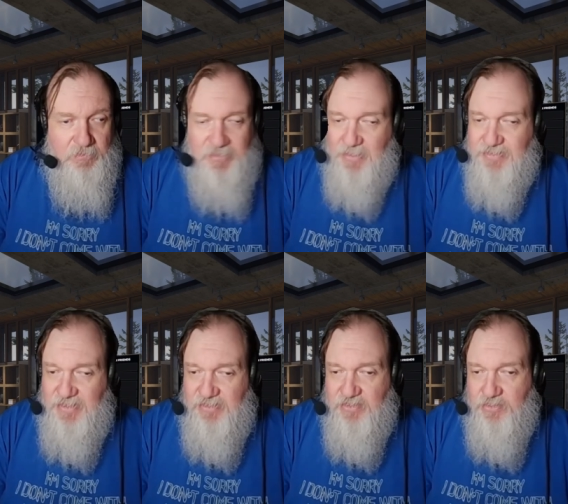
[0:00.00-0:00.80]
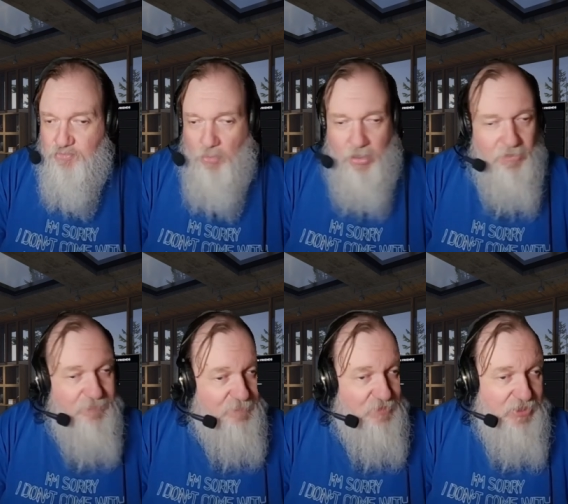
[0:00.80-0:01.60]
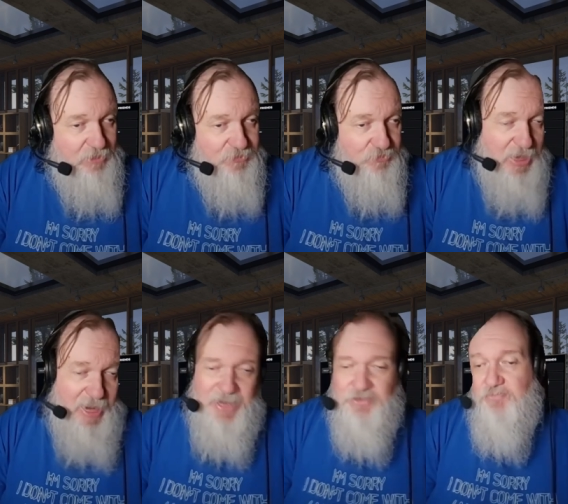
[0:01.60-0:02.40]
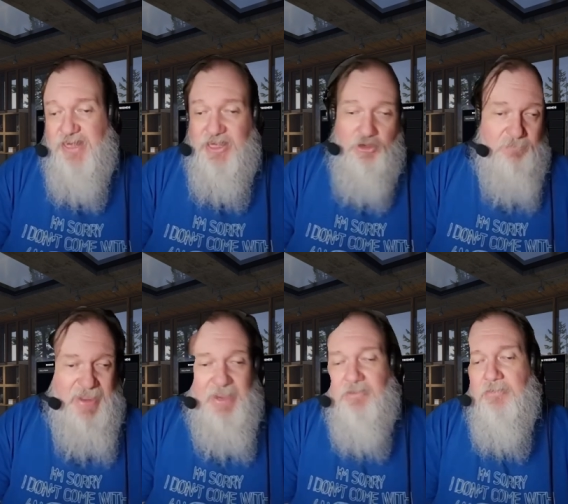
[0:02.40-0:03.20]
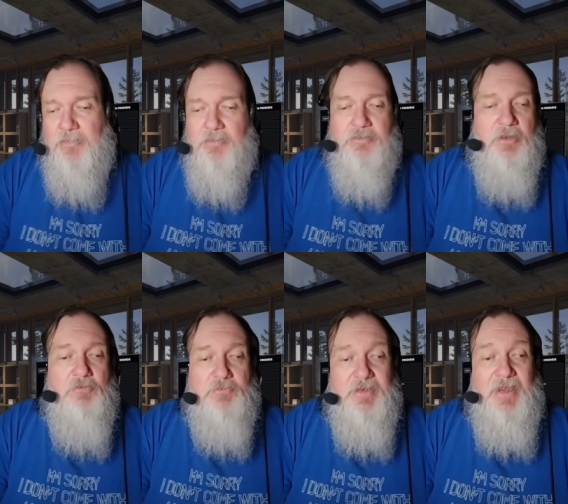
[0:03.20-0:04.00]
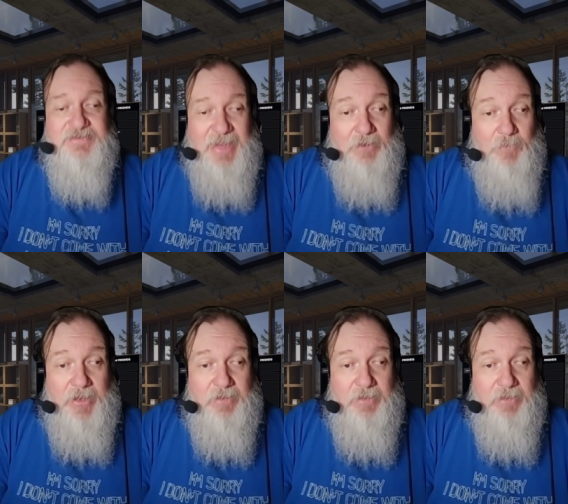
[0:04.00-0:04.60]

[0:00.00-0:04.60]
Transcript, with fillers: Not these strong female characters going, I don't need no man. No, not that way.